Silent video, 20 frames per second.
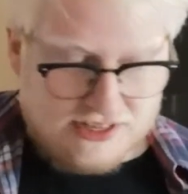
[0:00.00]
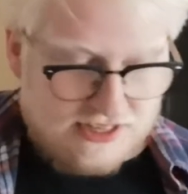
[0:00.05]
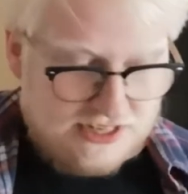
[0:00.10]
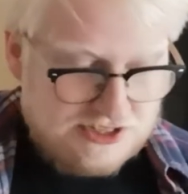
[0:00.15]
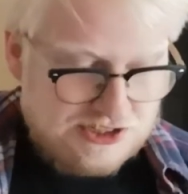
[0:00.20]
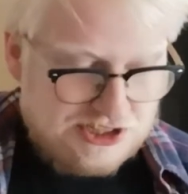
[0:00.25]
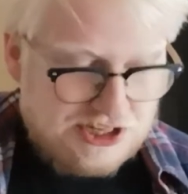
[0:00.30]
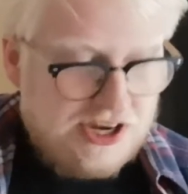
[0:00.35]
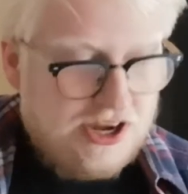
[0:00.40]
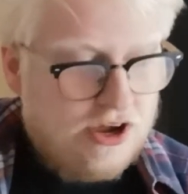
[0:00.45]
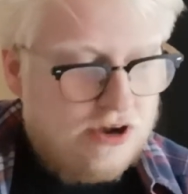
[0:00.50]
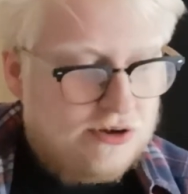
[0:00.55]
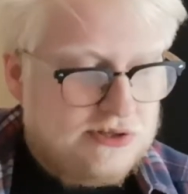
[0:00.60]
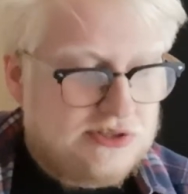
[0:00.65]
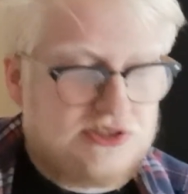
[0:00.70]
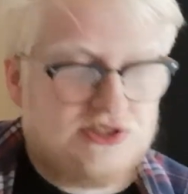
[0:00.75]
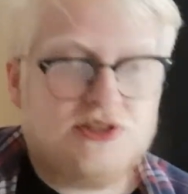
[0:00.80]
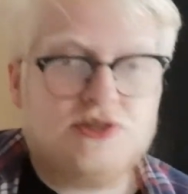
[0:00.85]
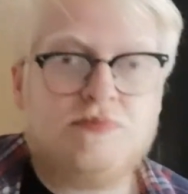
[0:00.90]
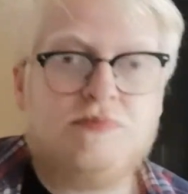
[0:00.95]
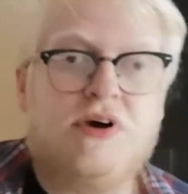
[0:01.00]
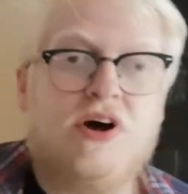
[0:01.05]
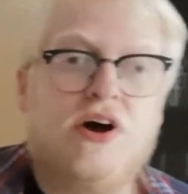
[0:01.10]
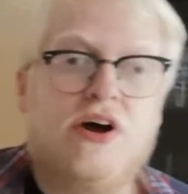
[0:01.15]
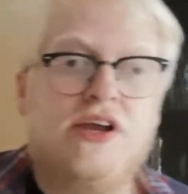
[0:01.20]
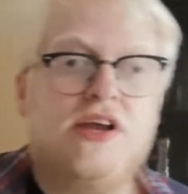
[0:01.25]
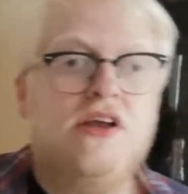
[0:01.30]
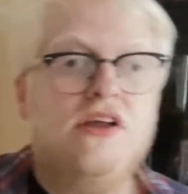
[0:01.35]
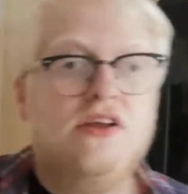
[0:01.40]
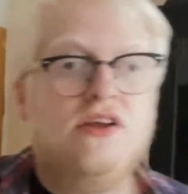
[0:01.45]
this year hosted
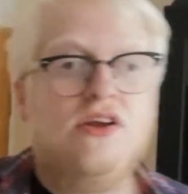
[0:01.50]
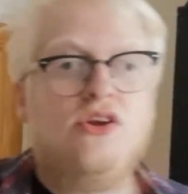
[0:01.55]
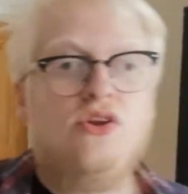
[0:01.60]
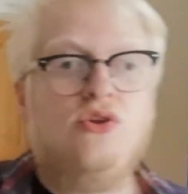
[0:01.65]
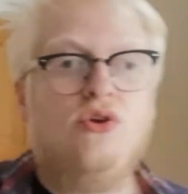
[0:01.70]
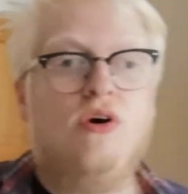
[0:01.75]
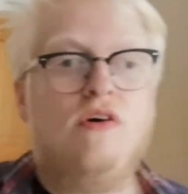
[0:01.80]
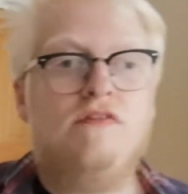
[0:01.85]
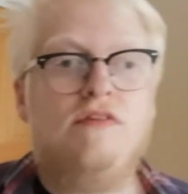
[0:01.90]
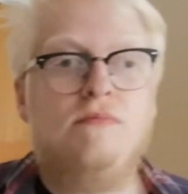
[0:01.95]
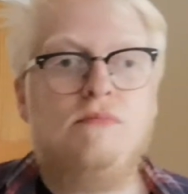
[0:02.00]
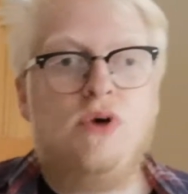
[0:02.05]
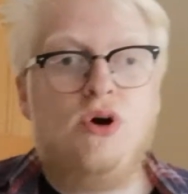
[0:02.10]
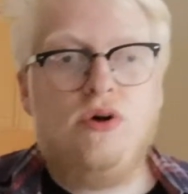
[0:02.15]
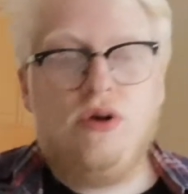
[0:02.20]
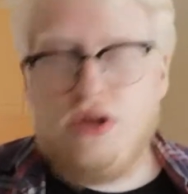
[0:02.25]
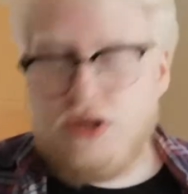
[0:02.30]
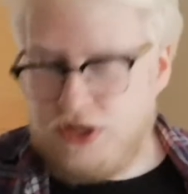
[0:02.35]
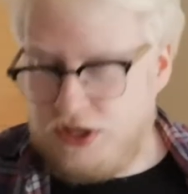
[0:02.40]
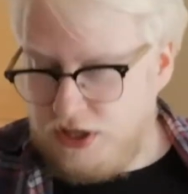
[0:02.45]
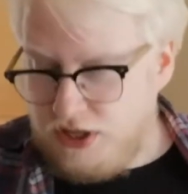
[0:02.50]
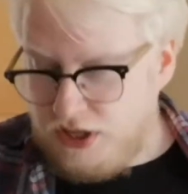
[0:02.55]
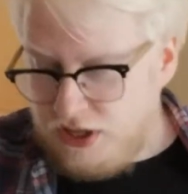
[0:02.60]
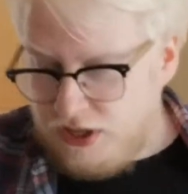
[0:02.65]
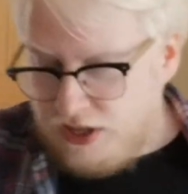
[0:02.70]
by Northern Monk.